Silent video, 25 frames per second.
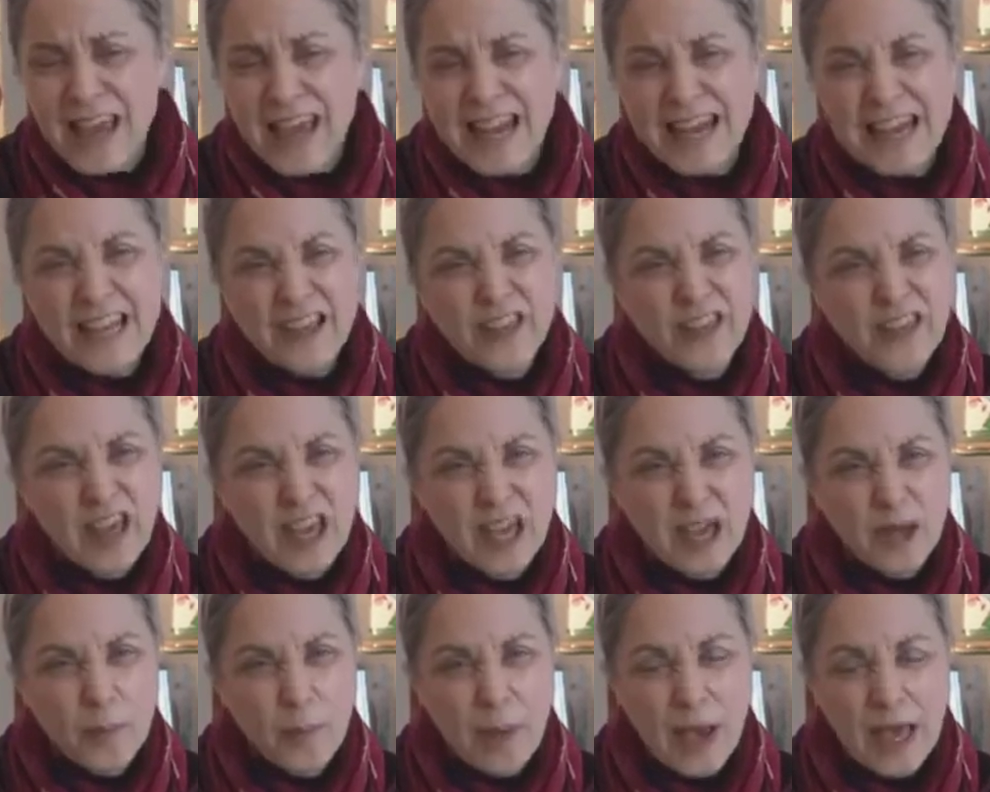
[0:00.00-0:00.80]
Fairly
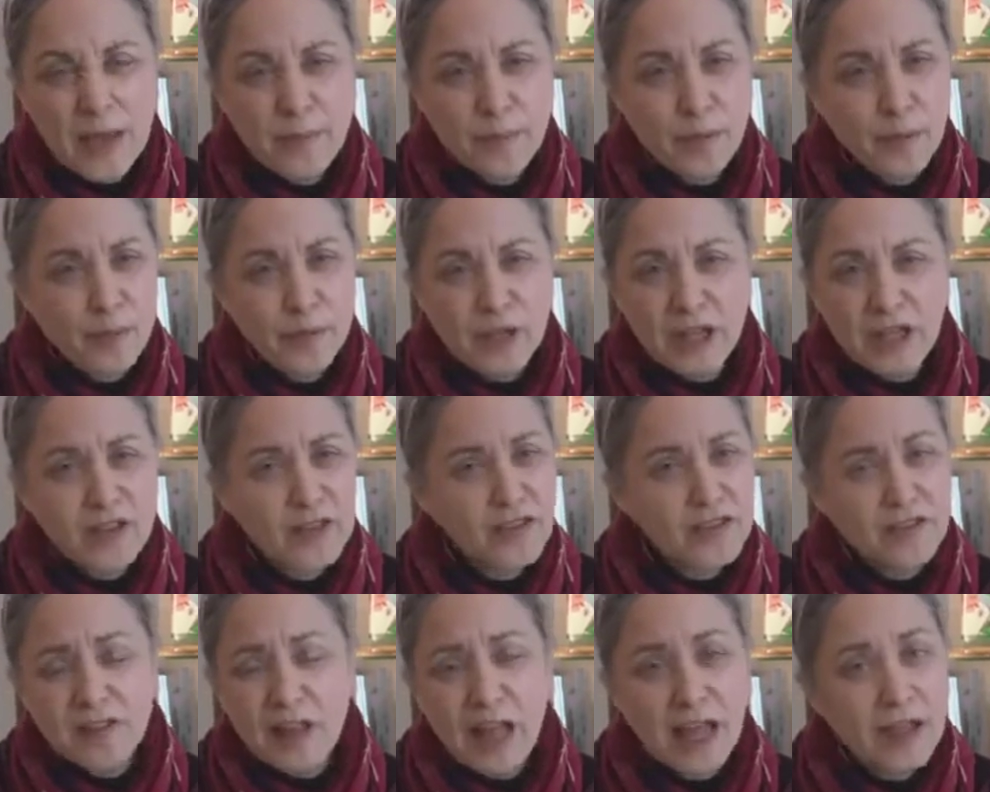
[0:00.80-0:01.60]
thick paper, but it
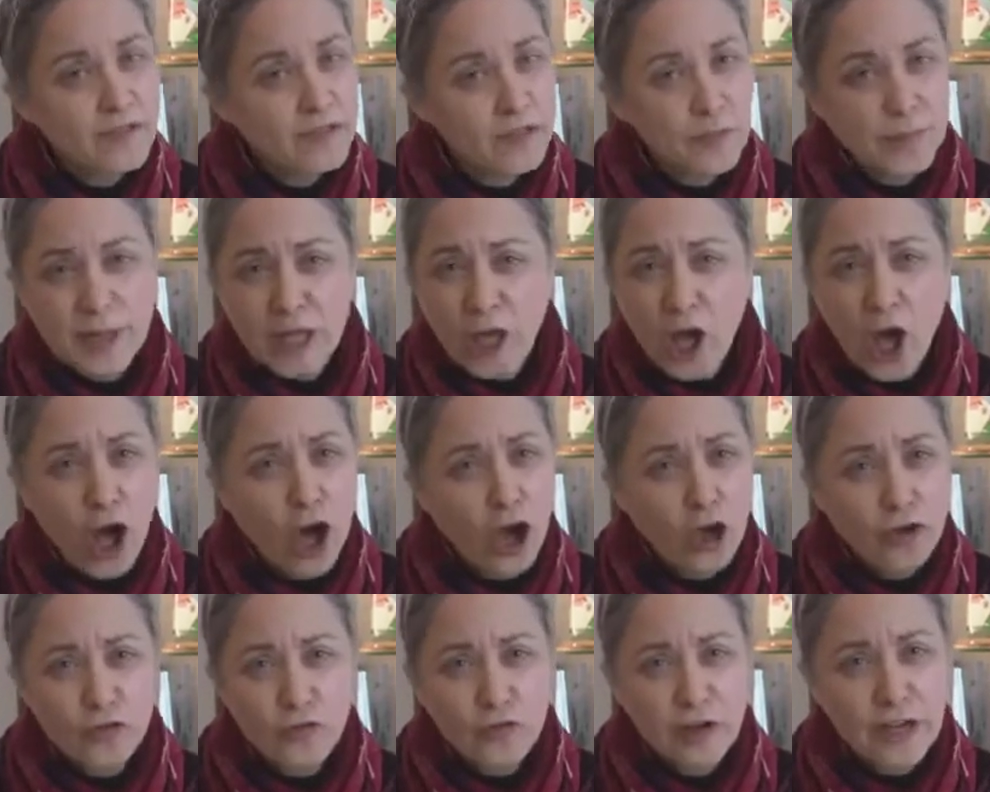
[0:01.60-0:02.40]
doesn't have to be
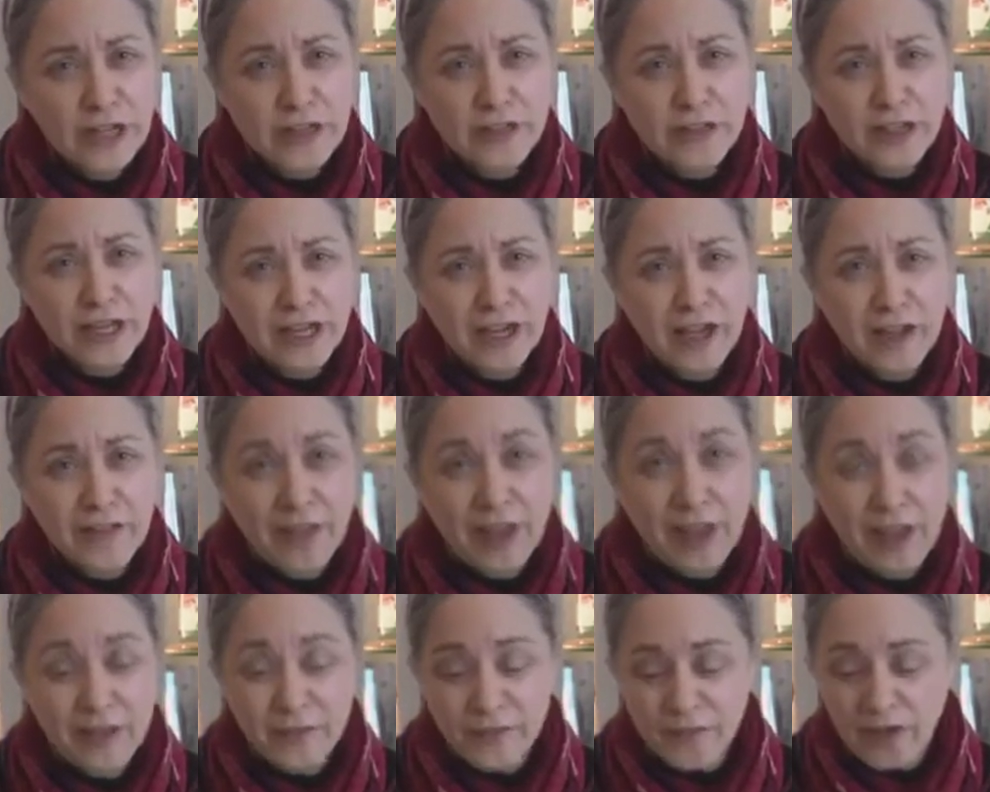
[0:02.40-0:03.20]
card or anything like
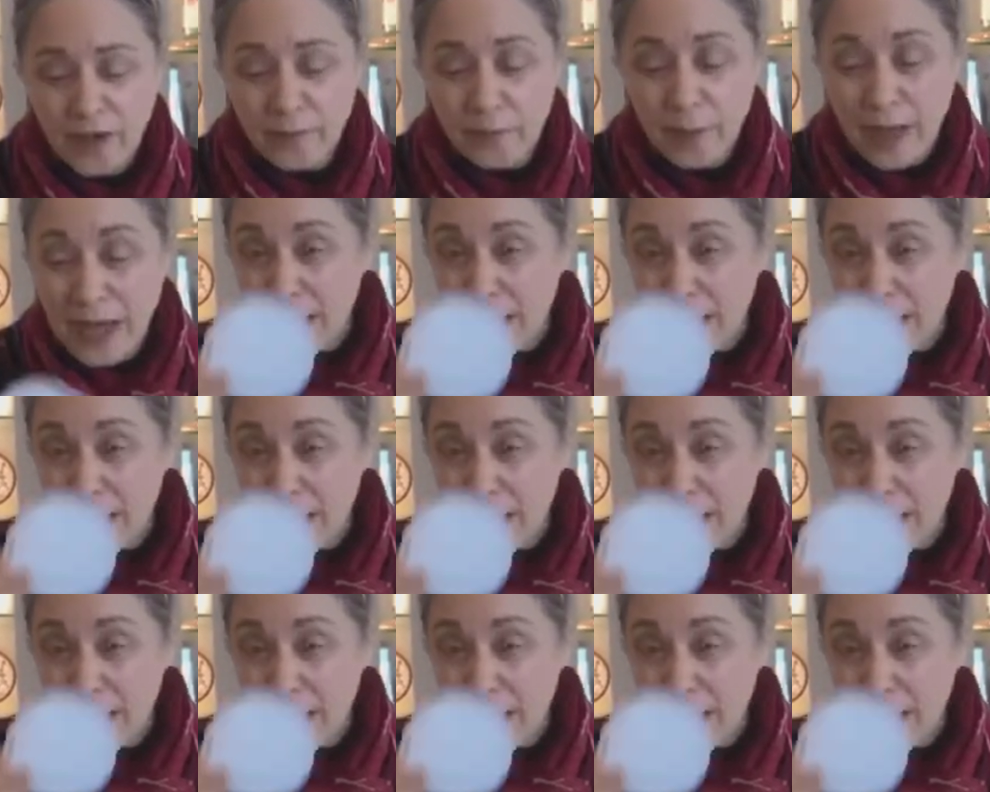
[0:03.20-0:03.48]
that. In fact,